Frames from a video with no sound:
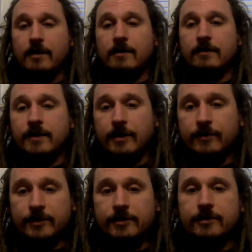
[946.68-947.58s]
they
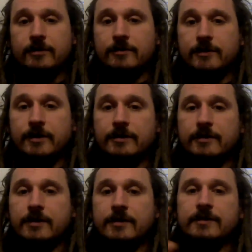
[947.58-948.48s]
were circling,
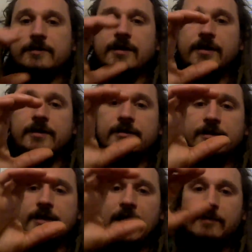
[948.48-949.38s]
like, say, here's
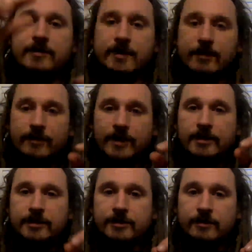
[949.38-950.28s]
the cabin. They were,
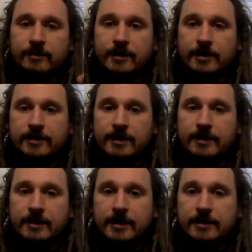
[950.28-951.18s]
like, circling us like
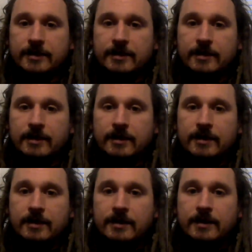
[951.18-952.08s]
this.
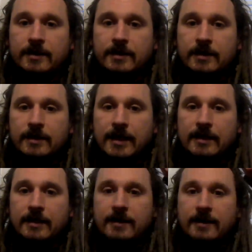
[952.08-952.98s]

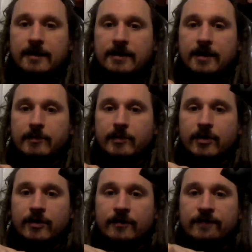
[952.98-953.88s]
Like
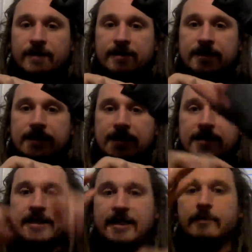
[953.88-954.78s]
perfectly,
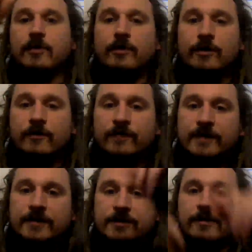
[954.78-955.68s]
like in a
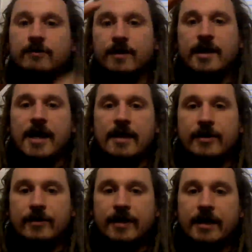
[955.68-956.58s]
perfect circle, and
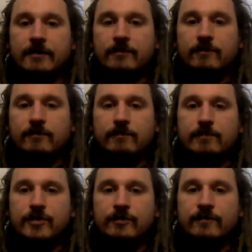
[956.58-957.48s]
they would, like,
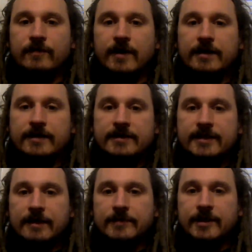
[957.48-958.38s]
move at the
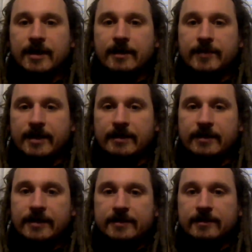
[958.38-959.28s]
same time like
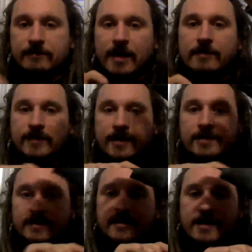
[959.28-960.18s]
this around
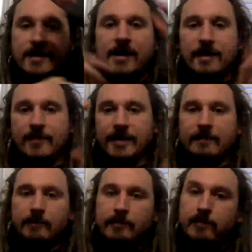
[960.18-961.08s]
us. But, like,
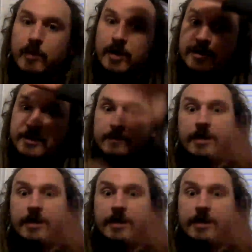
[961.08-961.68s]
a bunch of